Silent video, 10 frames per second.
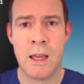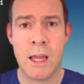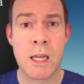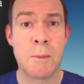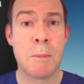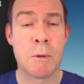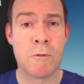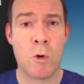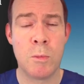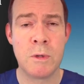It can be
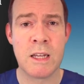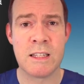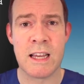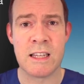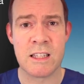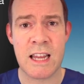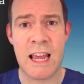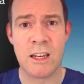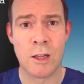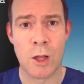performed as a
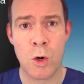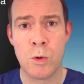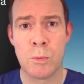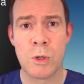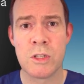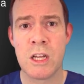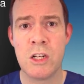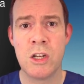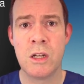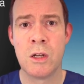standalone
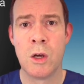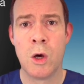procedure